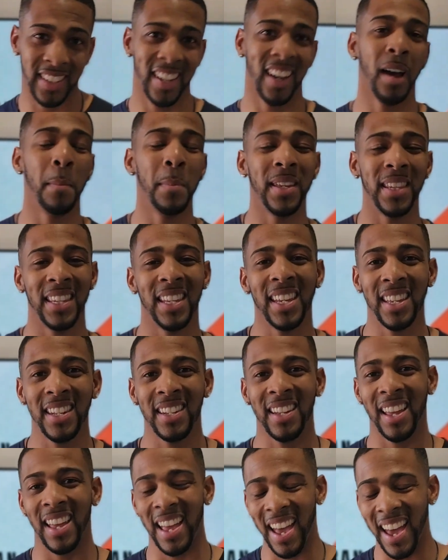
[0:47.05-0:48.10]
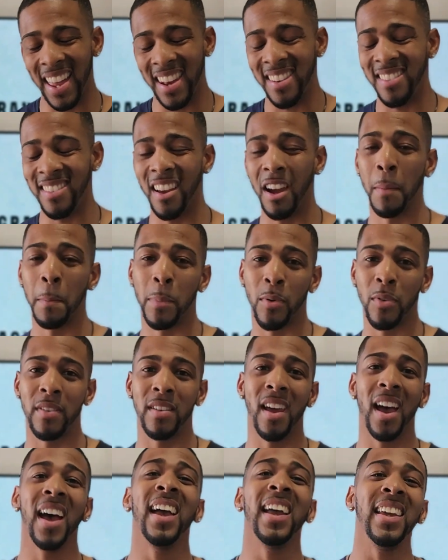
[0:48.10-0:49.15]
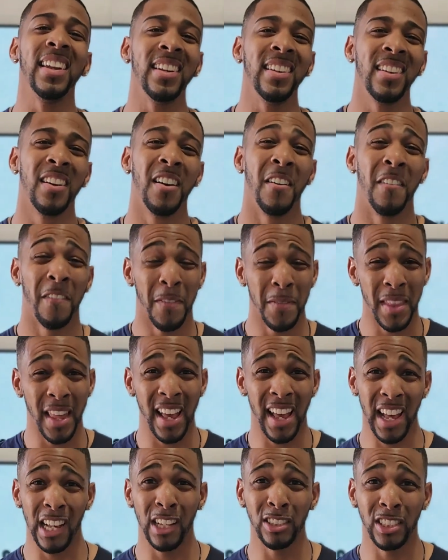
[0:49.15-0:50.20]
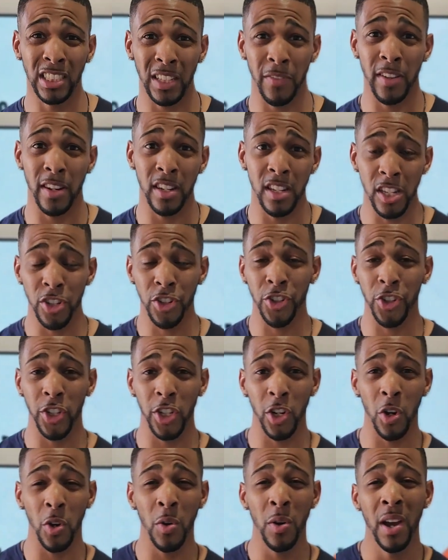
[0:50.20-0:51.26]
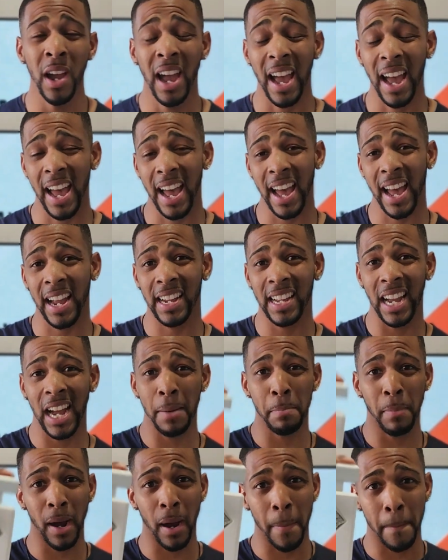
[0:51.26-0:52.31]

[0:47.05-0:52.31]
coming in at number 9, from the House of Initio, I got my